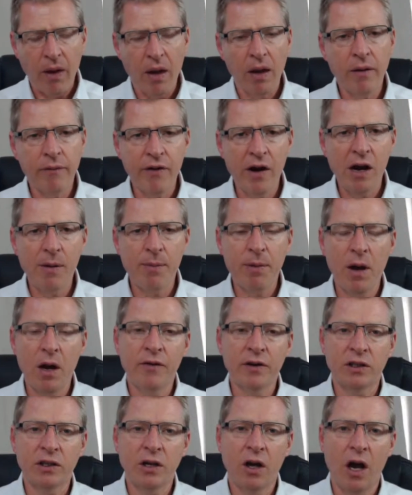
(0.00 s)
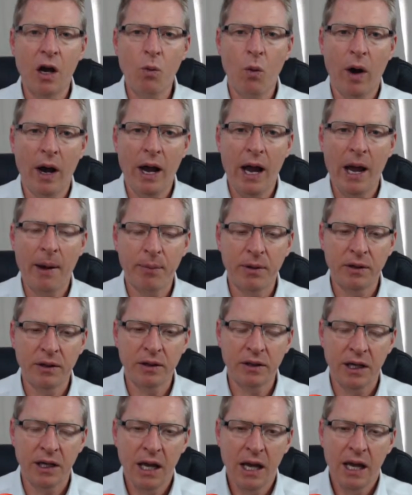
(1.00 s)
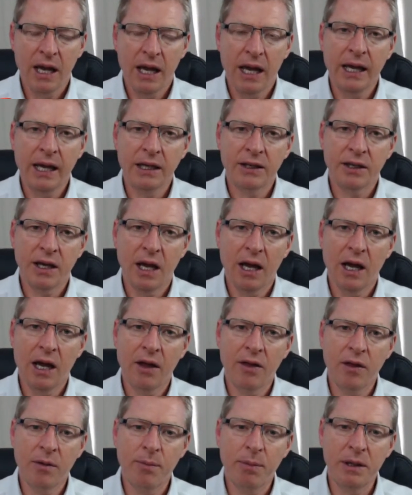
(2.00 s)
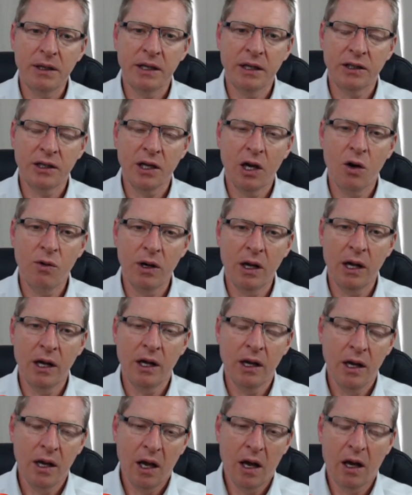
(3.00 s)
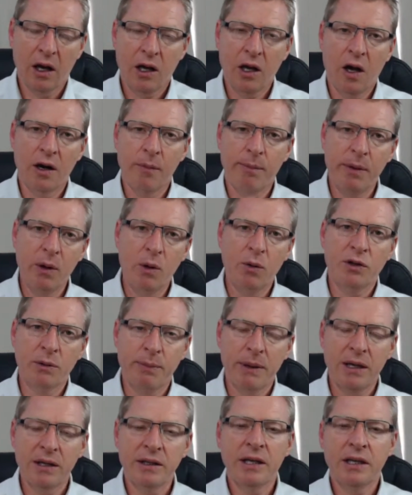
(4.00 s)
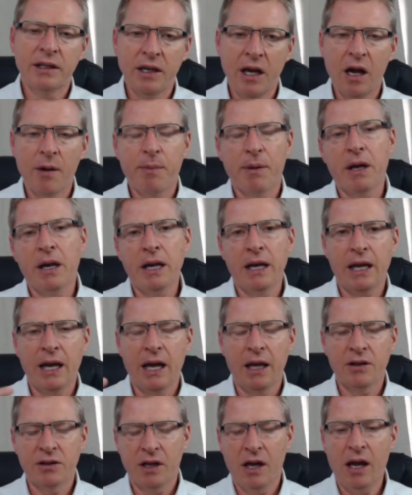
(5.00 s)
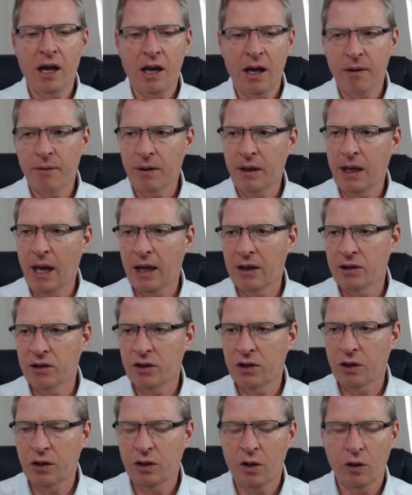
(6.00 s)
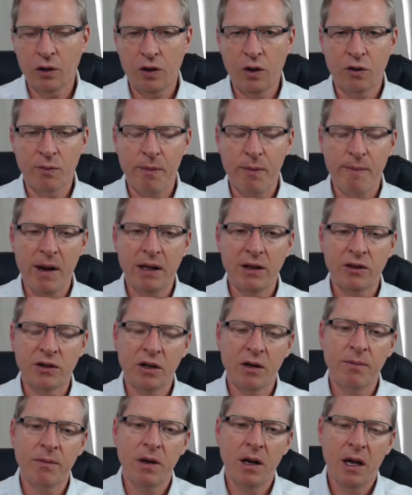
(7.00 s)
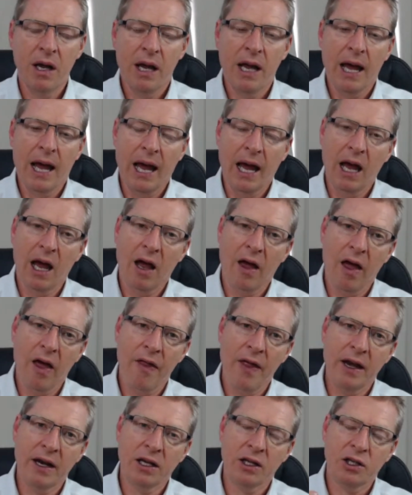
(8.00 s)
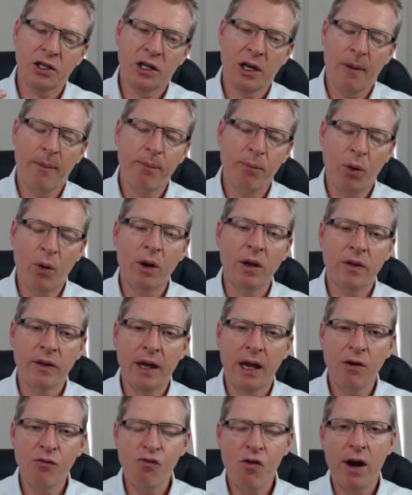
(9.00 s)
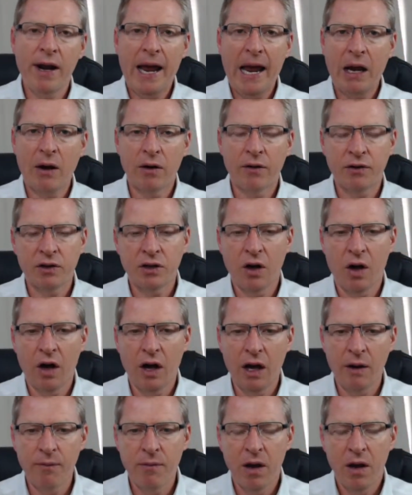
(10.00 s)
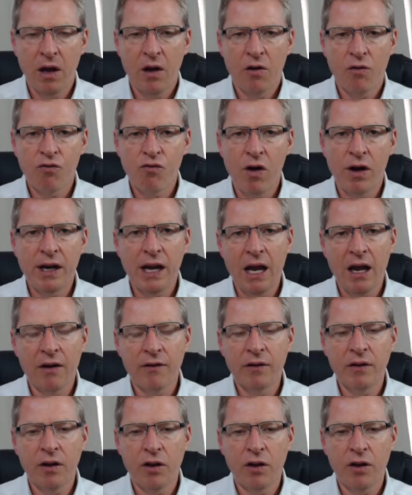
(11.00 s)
Invariably over time, what happens is the business owner kind of builds a business up and it gets to good momentum. And then at some point they run out of time, run out of